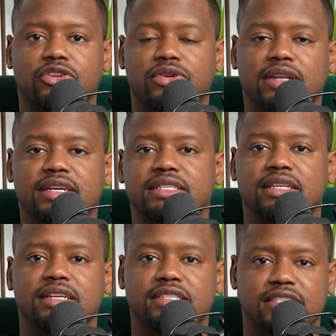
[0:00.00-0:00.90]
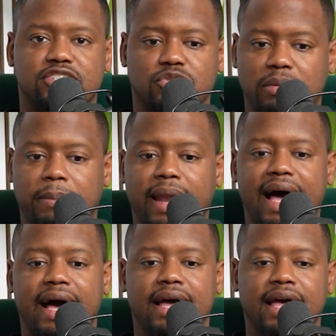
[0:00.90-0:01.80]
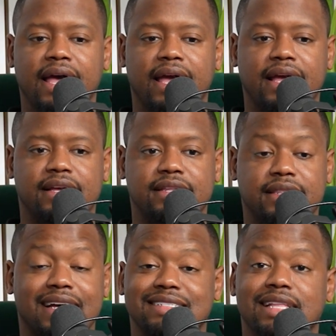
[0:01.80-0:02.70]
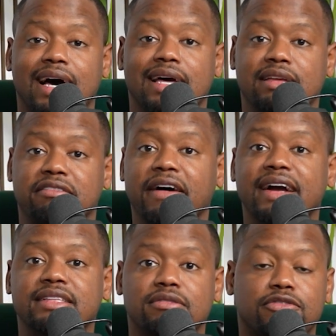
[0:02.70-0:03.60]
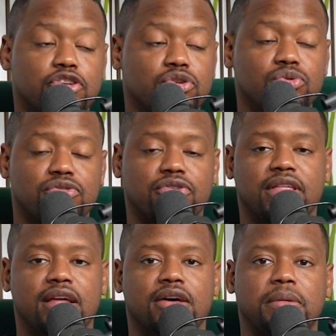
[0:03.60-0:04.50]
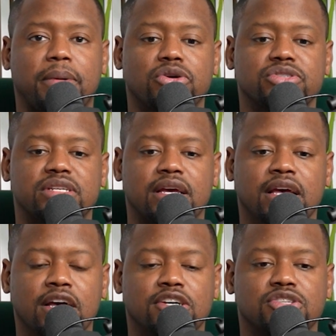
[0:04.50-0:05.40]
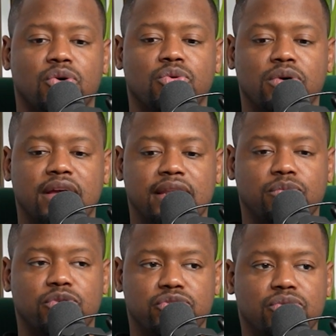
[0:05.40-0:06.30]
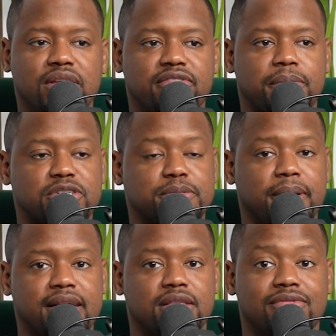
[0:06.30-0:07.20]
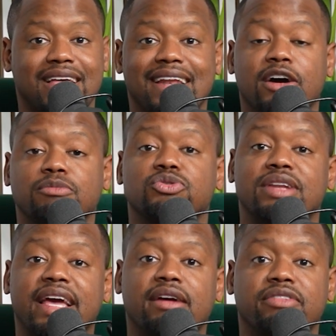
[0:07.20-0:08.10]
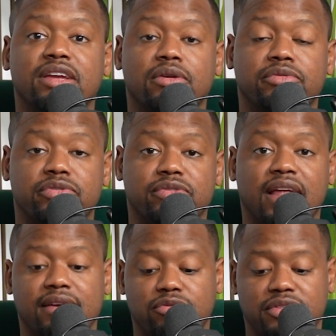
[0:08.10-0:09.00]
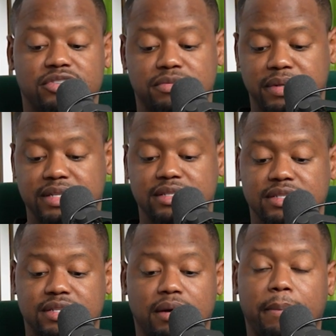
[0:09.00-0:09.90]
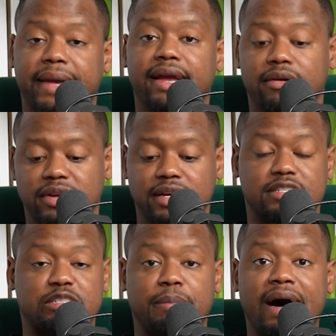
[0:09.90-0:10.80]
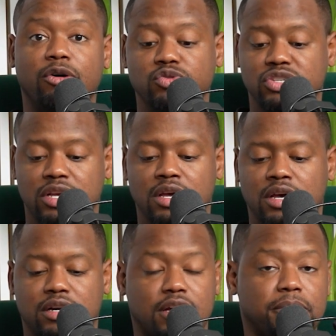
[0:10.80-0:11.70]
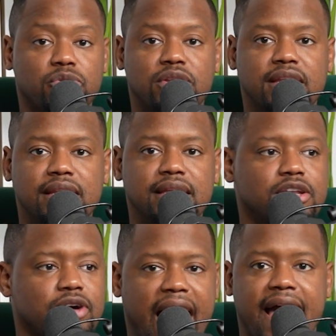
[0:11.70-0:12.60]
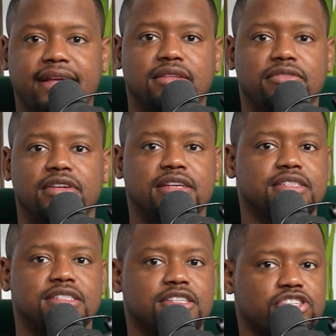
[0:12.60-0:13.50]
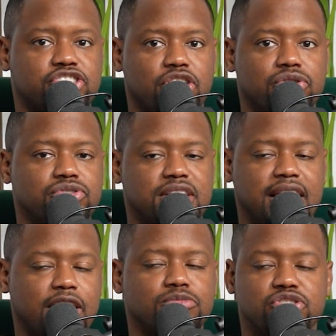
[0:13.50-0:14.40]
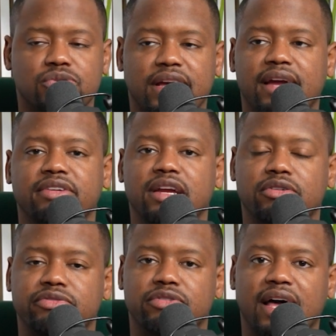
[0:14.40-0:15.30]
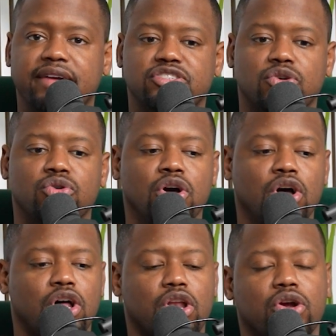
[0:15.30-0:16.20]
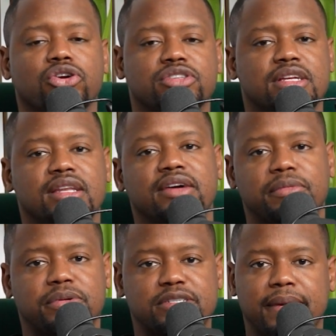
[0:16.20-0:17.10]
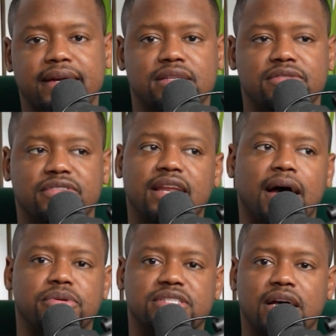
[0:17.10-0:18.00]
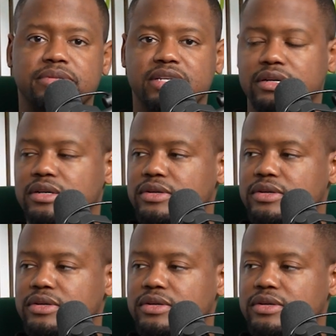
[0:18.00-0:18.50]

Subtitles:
You're listening just to reply, and that's not effective for you or for that other person. So, and when you live in perspective, that helps you in every area of your life, whether it's business, a parent, a spouse, community leader, activist, in the church. It helps you in every area of your life. So learn to live in perspective and not perception.